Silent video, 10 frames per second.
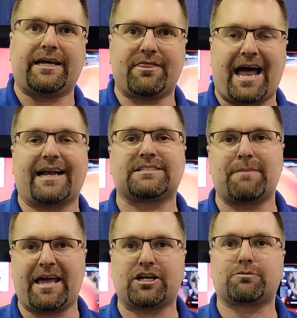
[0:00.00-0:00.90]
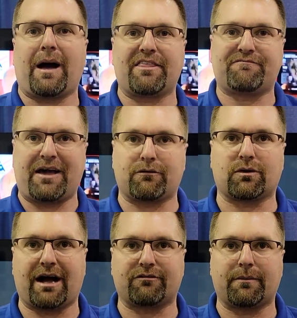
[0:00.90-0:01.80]
and that is managed by the
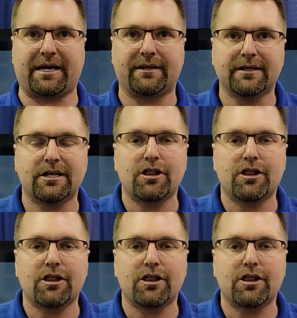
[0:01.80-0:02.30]
federal government.